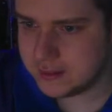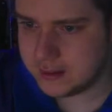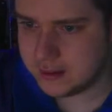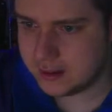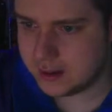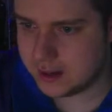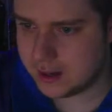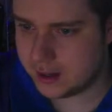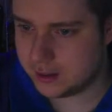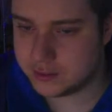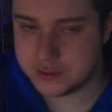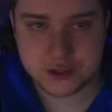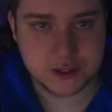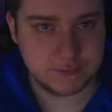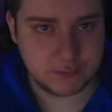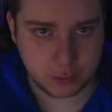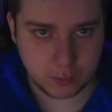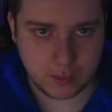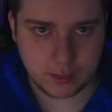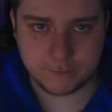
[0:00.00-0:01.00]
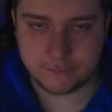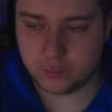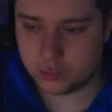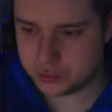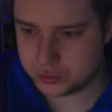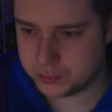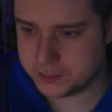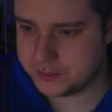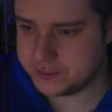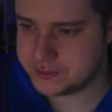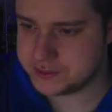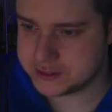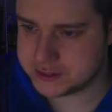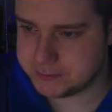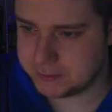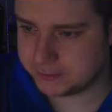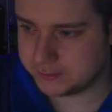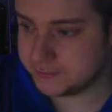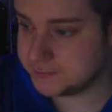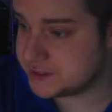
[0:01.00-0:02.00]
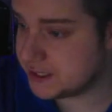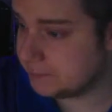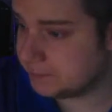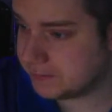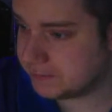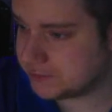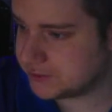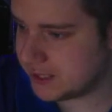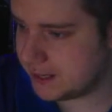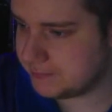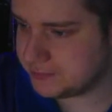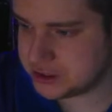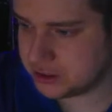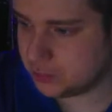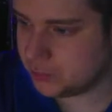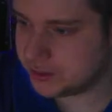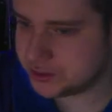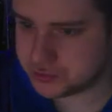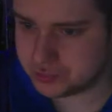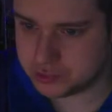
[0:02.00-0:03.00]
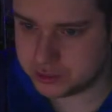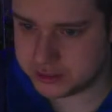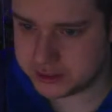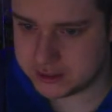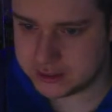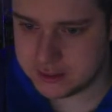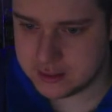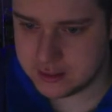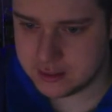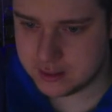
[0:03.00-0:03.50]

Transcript: or severe weather for tornadoes expected. Same thing for damaging winds, really.